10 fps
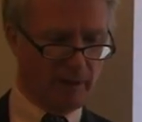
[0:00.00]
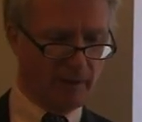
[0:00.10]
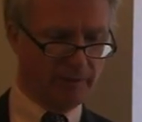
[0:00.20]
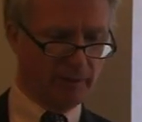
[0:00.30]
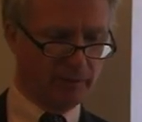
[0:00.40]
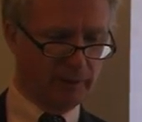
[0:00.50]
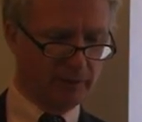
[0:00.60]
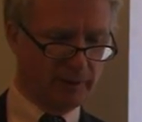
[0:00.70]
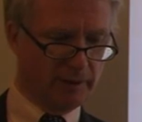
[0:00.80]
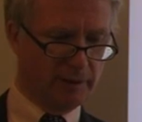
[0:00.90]
of different
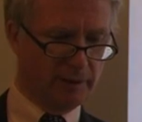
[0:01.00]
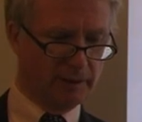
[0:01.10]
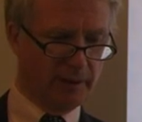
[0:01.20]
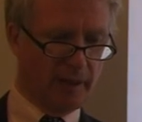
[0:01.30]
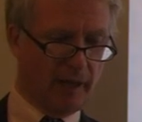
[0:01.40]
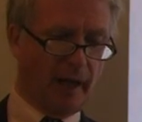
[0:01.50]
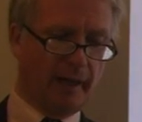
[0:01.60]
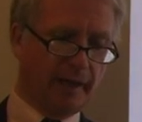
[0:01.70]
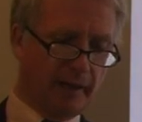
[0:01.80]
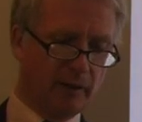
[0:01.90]
traditions
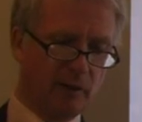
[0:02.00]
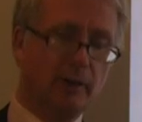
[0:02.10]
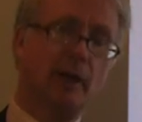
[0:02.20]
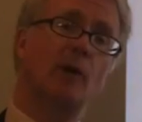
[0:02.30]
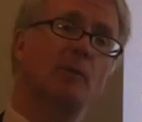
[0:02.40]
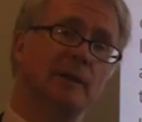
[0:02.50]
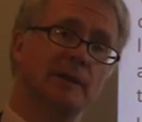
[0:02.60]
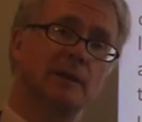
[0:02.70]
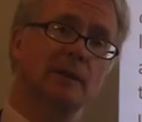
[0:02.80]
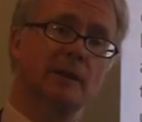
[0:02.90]
and how it could help
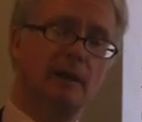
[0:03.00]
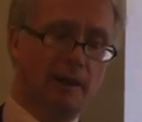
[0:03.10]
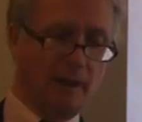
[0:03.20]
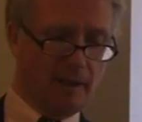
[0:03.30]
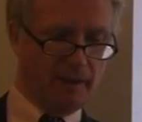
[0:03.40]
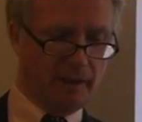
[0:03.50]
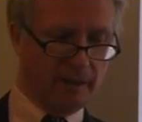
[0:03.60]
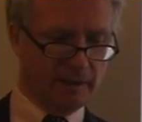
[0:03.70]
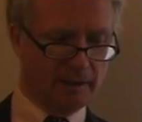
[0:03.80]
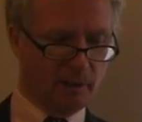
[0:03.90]
us in the
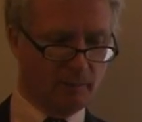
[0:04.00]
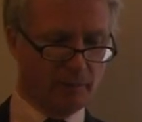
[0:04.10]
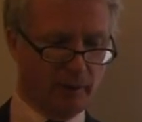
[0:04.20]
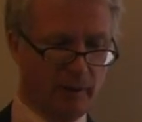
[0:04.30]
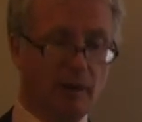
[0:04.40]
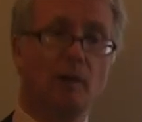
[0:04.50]
contemporary